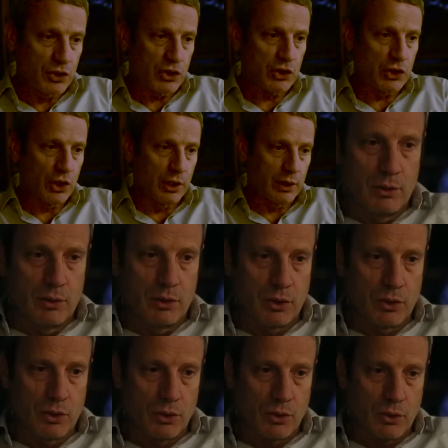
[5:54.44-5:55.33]
start
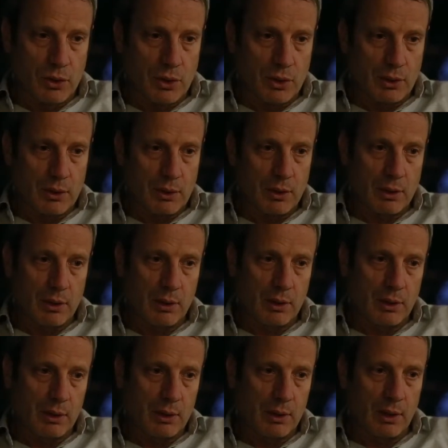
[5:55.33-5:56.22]
to
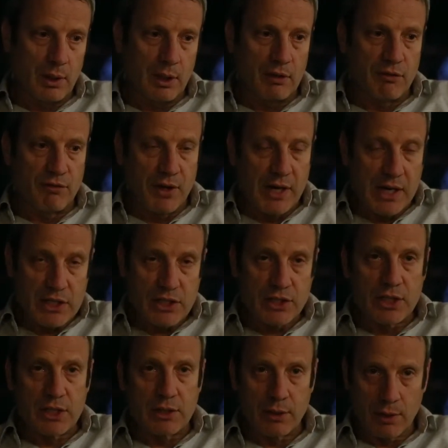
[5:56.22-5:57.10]

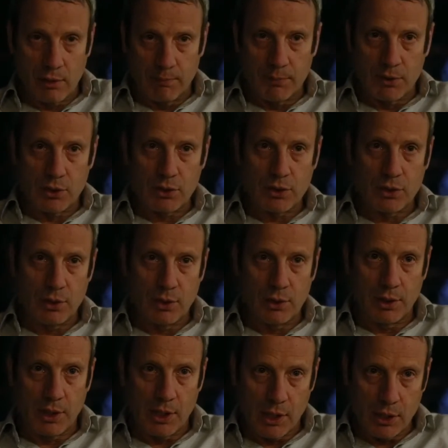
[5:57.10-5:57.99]
advise these governments
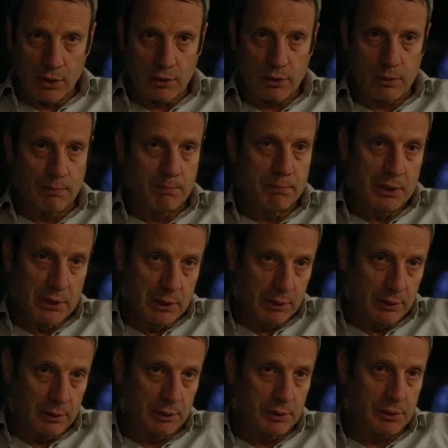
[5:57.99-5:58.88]
on how to
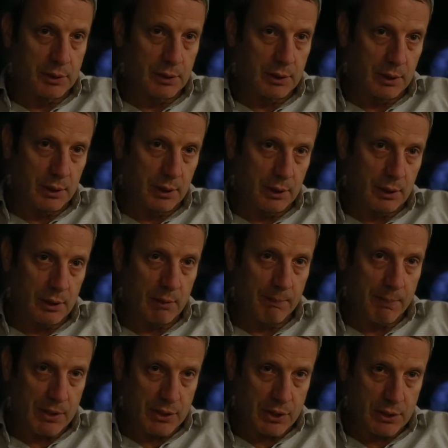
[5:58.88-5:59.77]
build
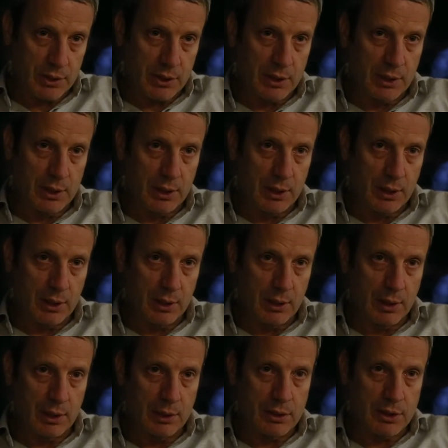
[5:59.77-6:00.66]
capacity
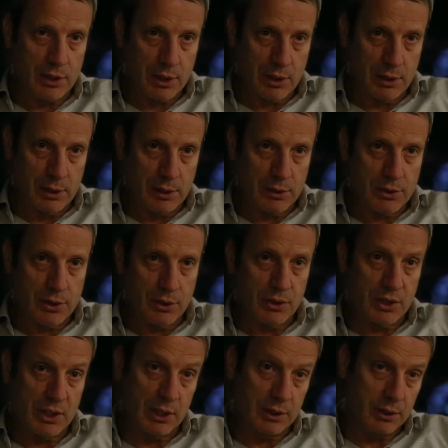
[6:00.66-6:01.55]
and skills,
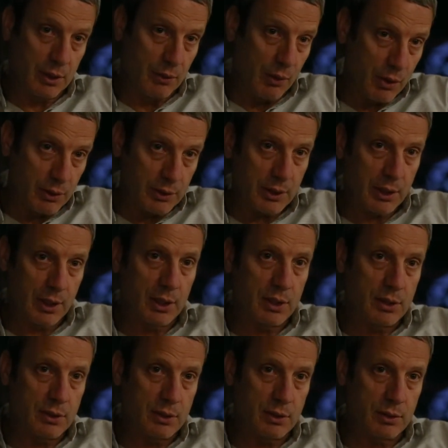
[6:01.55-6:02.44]
and to get their own
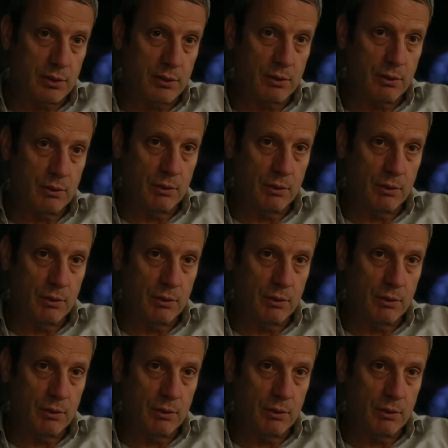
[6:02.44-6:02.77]
cases